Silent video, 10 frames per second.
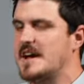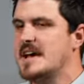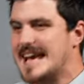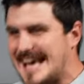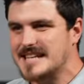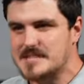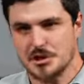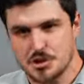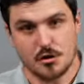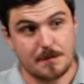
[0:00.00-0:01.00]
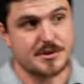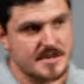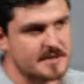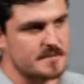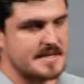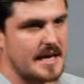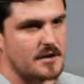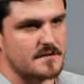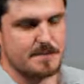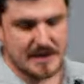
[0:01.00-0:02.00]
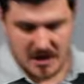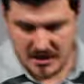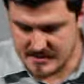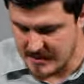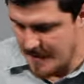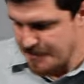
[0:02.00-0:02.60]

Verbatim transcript: is the scriptures themselves because you know,